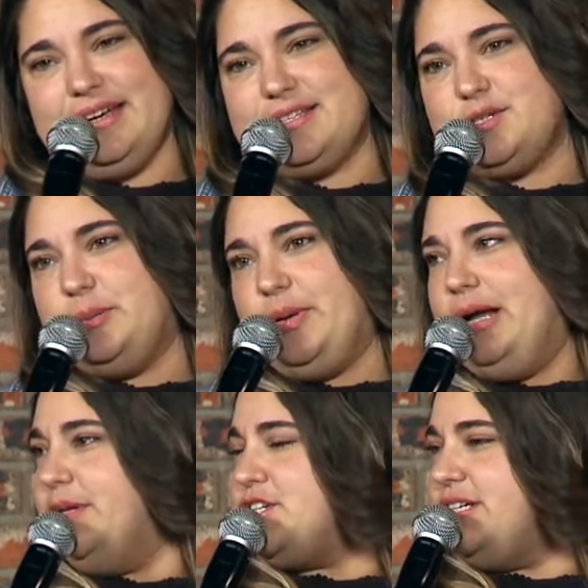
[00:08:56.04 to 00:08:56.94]
So I
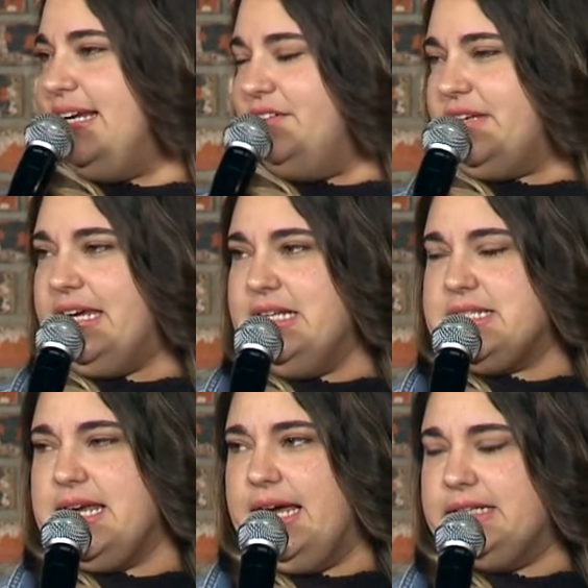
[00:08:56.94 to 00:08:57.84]
probably shouldn't have
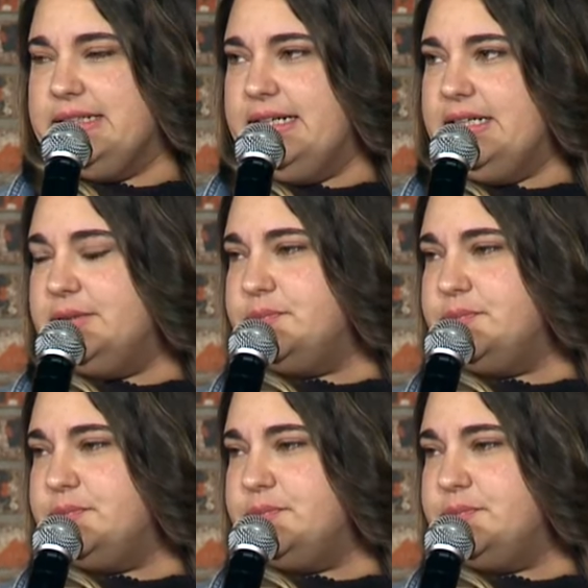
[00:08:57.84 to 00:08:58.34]
kids yet, yeah.